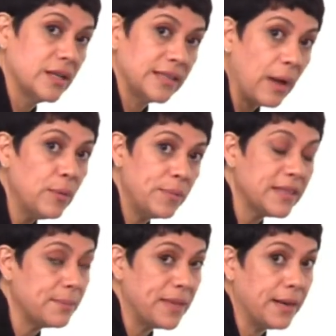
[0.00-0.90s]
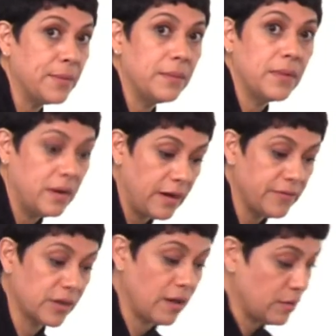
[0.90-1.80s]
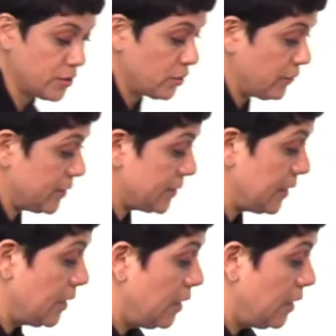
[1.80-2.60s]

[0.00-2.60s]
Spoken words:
That would be the minimum of the color service.